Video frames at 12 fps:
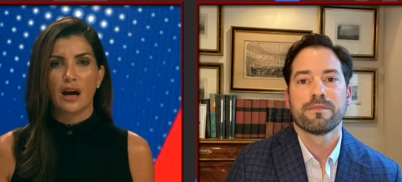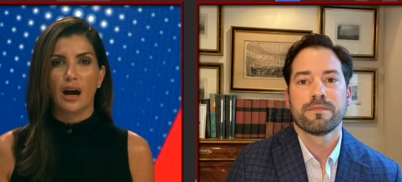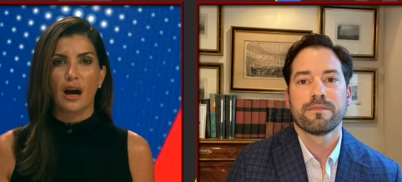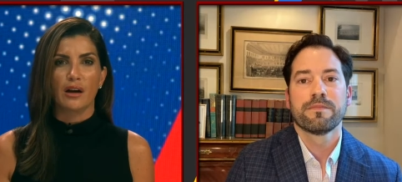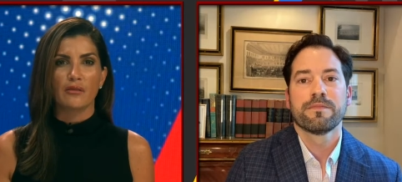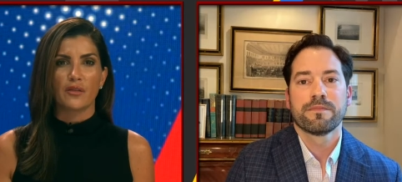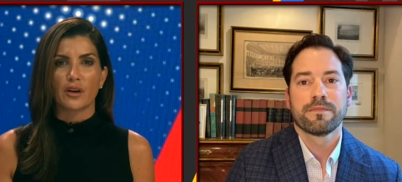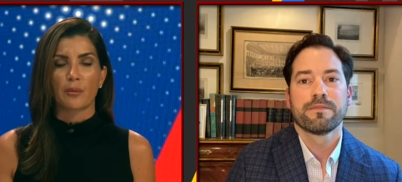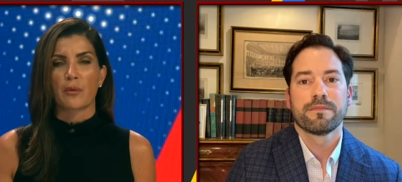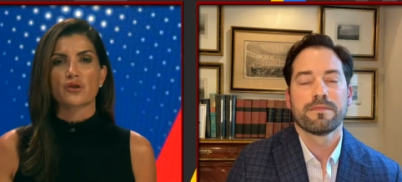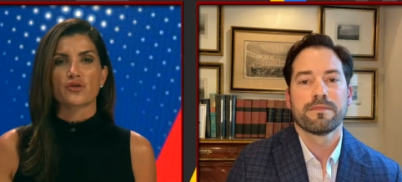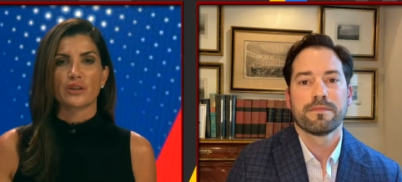Speaker 1: of
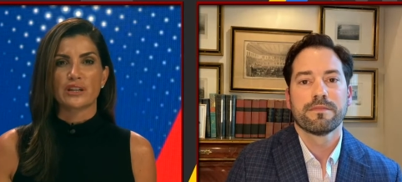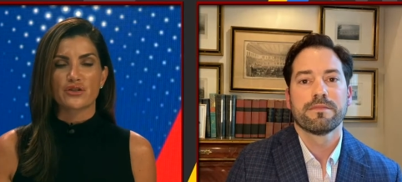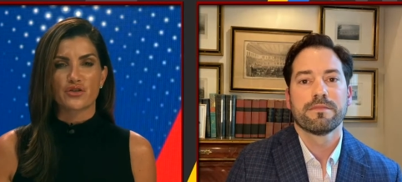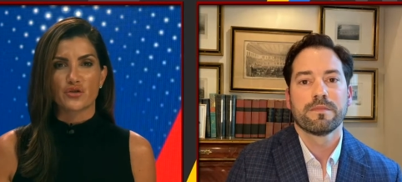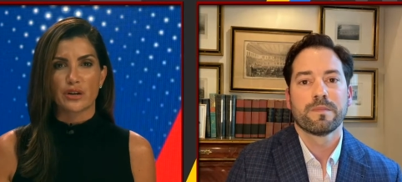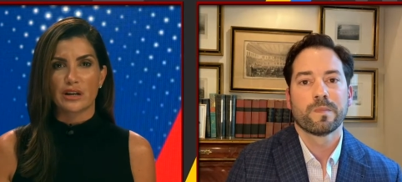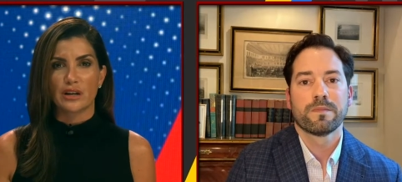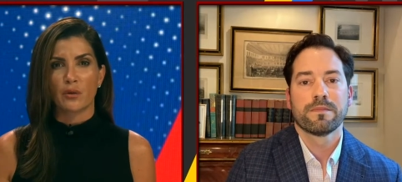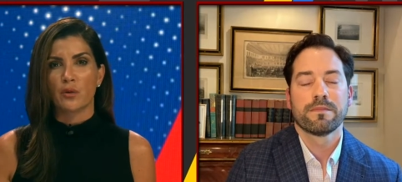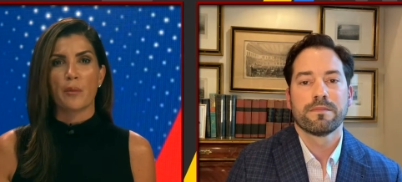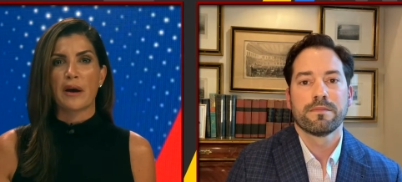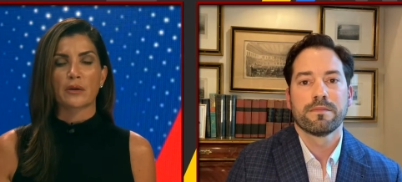commercial industry. You
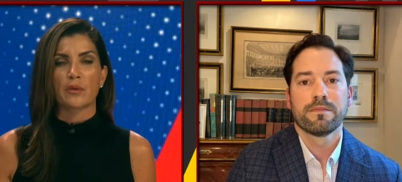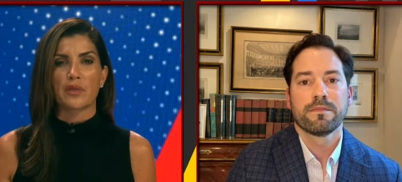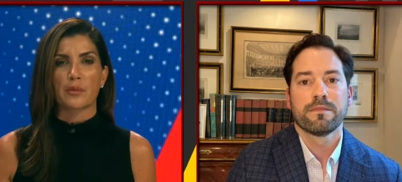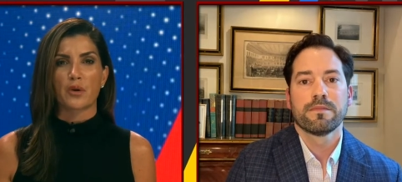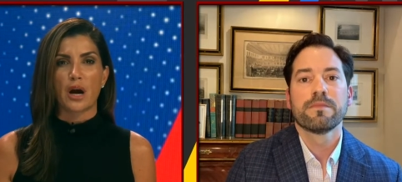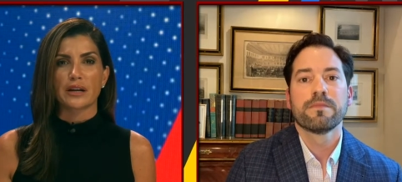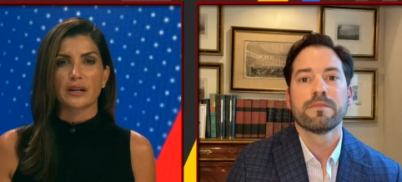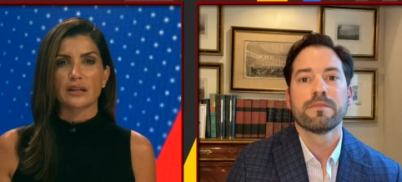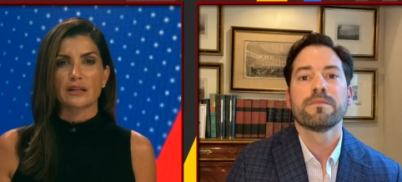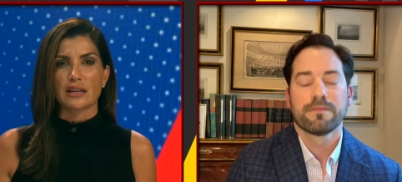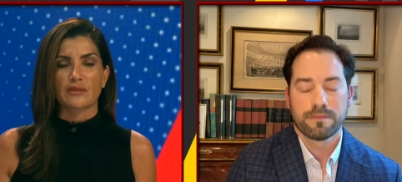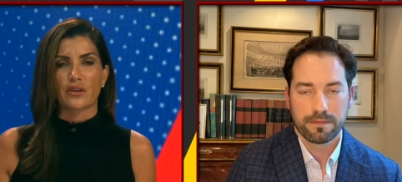know, no matter what the product
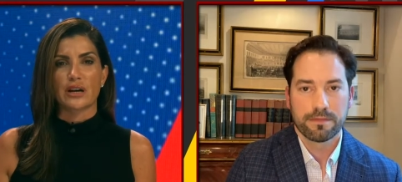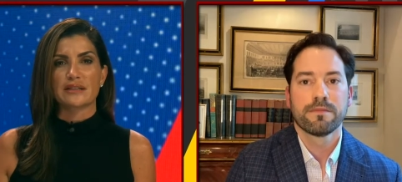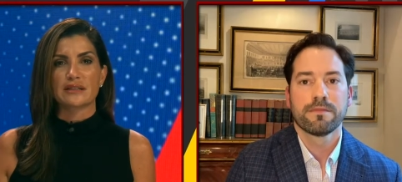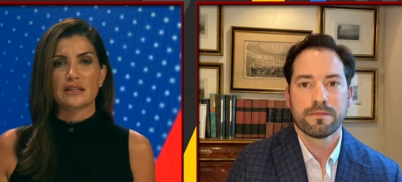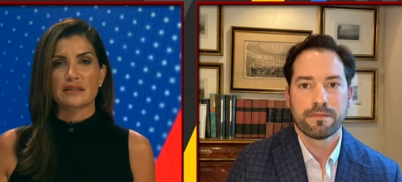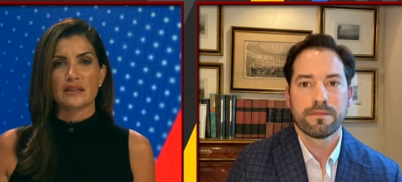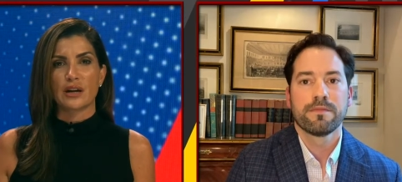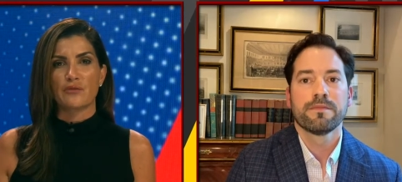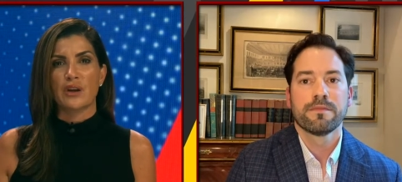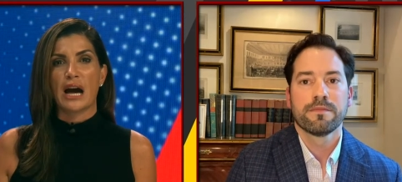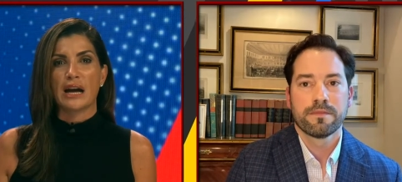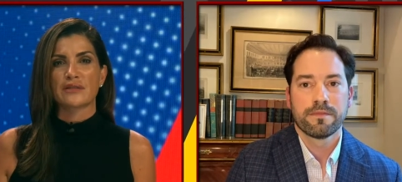is. Like for instance, you know,
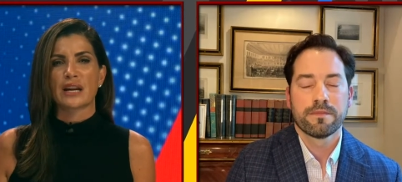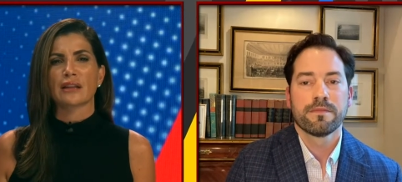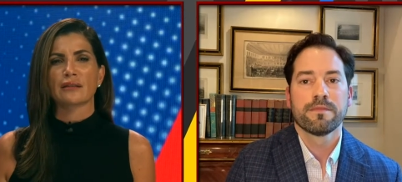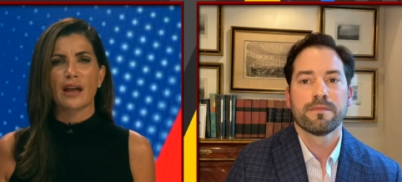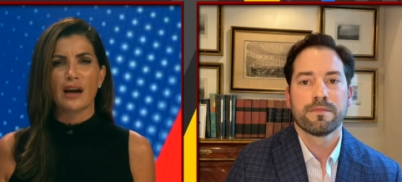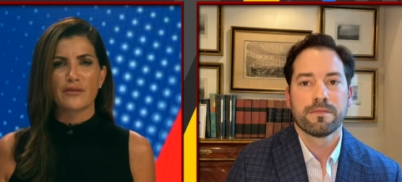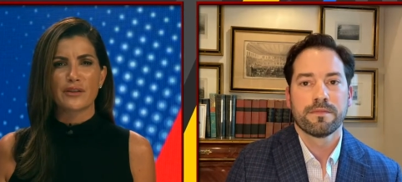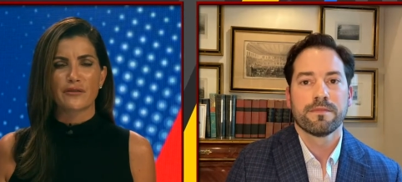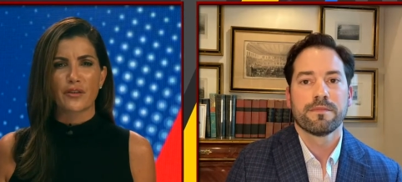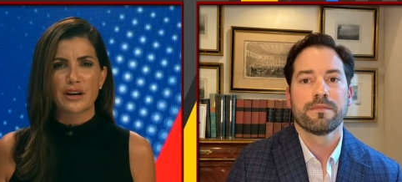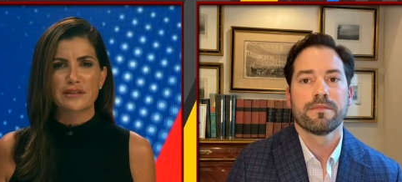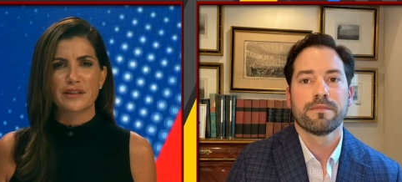knives. And I love the phrase